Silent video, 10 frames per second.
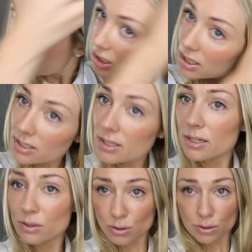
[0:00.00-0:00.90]
just
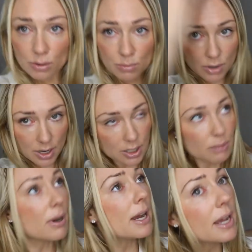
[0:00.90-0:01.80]
need to
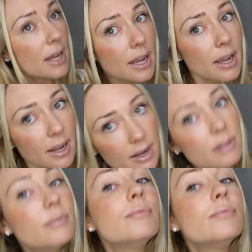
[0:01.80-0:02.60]
brush my hair.